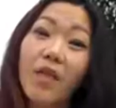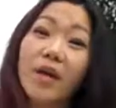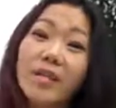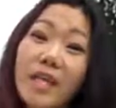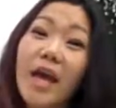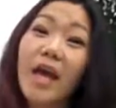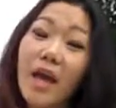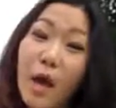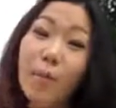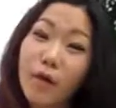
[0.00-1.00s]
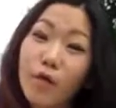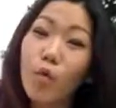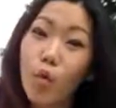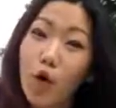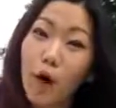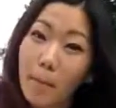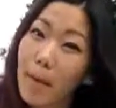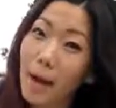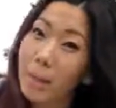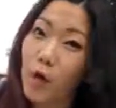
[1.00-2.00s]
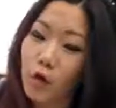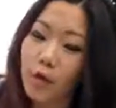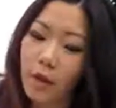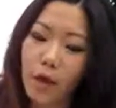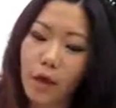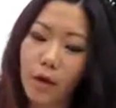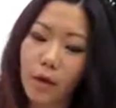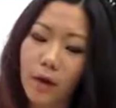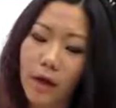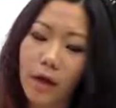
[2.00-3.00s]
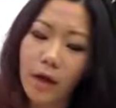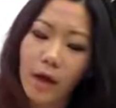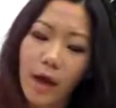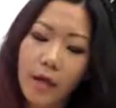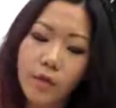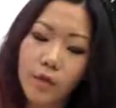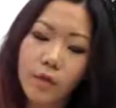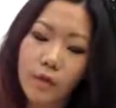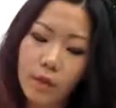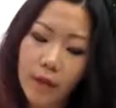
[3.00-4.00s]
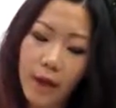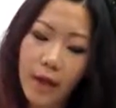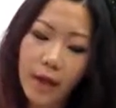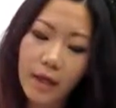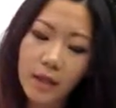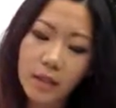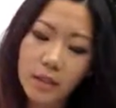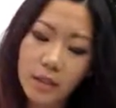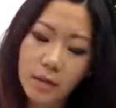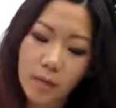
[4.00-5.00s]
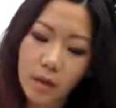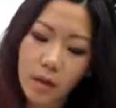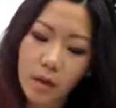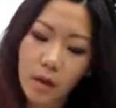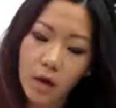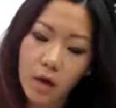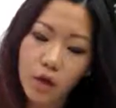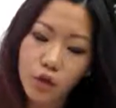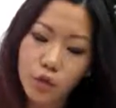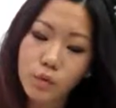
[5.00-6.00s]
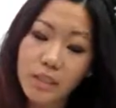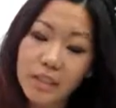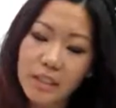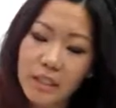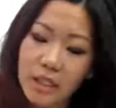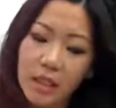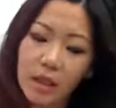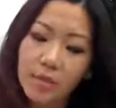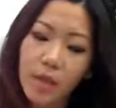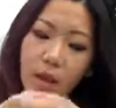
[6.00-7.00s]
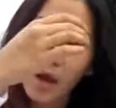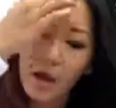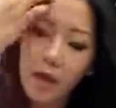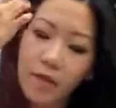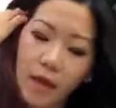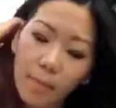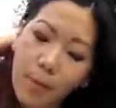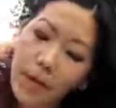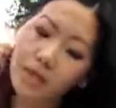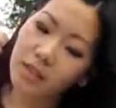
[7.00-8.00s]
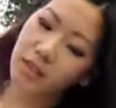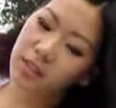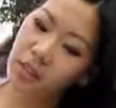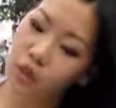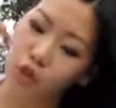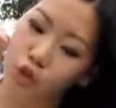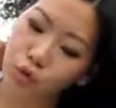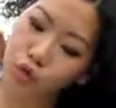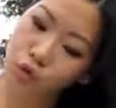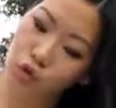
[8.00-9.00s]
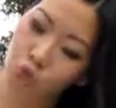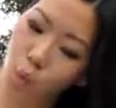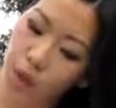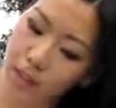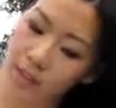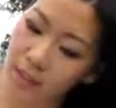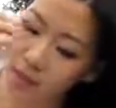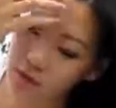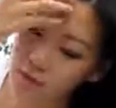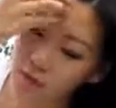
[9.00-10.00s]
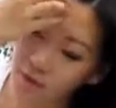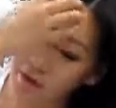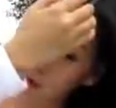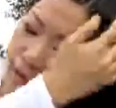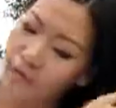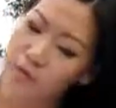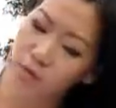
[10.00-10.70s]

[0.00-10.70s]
the day before my birthday, okay? So I get this email on June sixteenth, and they picked the date June twenty-sixth or whatever. I guess